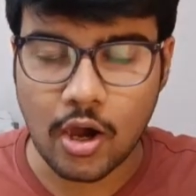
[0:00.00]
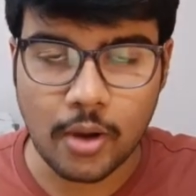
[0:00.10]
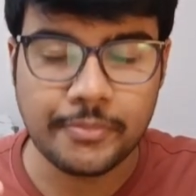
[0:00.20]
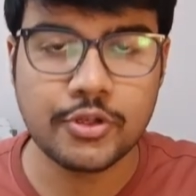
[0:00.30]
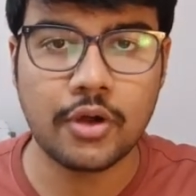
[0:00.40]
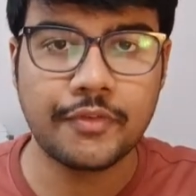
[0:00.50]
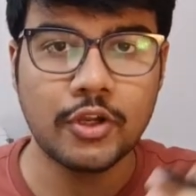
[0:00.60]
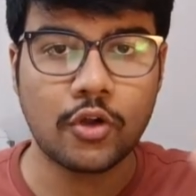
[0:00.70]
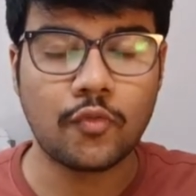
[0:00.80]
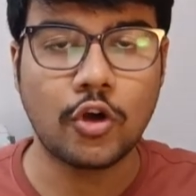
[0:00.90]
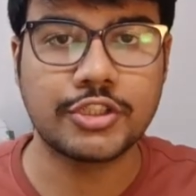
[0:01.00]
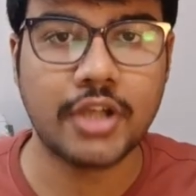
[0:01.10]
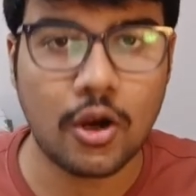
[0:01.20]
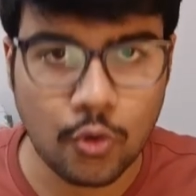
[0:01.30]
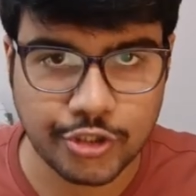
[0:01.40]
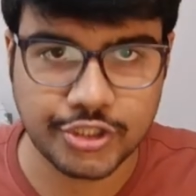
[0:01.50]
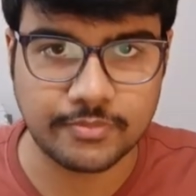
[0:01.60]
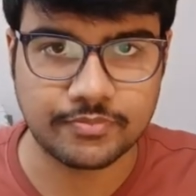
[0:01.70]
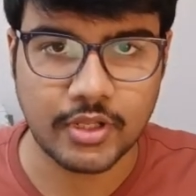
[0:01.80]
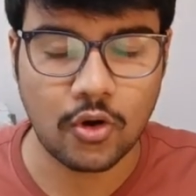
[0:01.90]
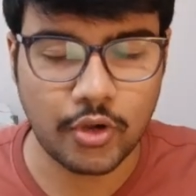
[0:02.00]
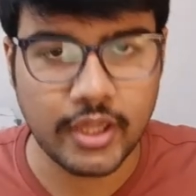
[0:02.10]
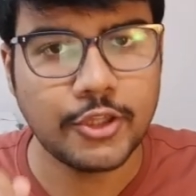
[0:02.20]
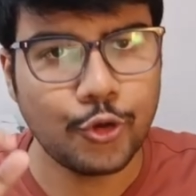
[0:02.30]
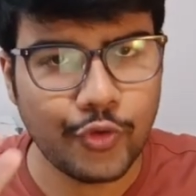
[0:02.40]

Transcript: observing or watching a question okay you will